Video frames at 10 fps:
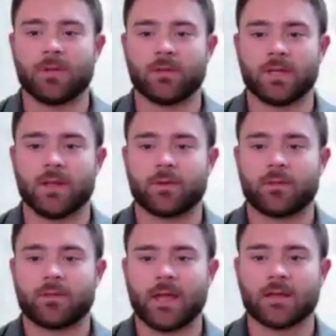million different
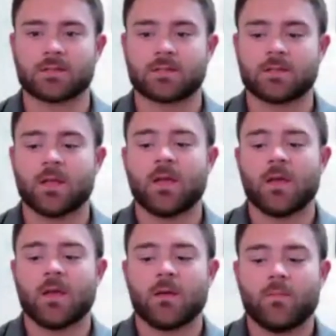things
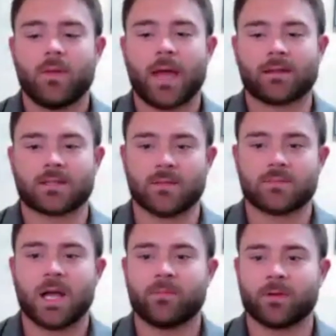at the same
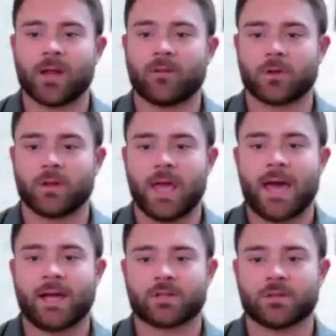time, you're never going to
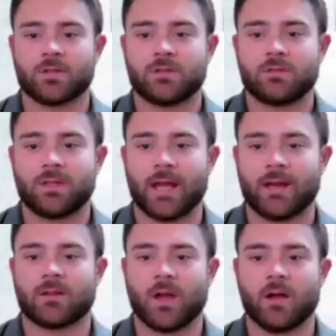actually get
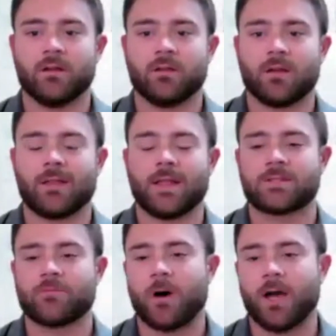it done. And
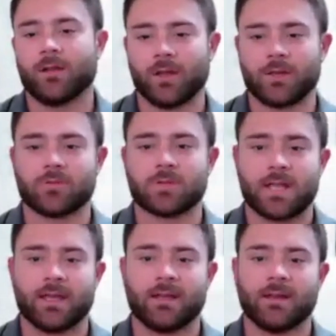that's why, like you were
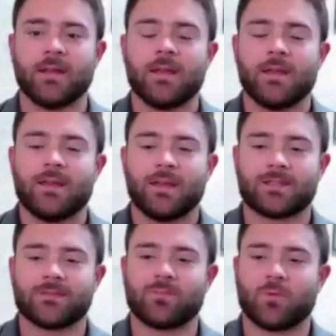saying,
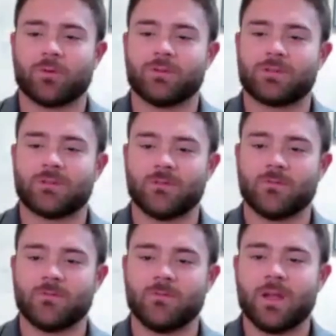it's important
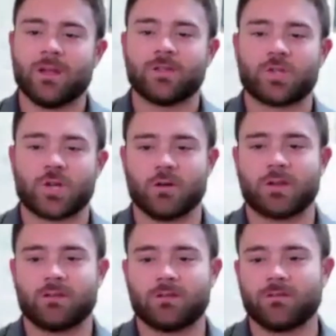to
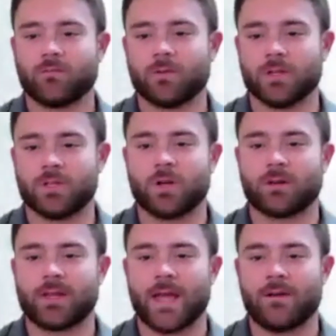chunk, really chunk
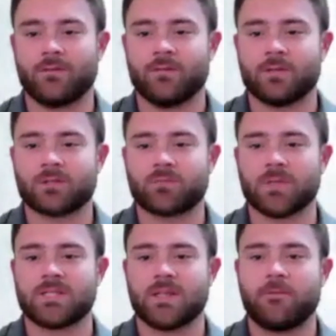down
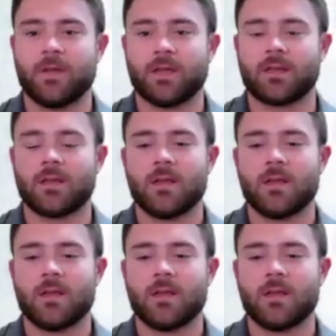specific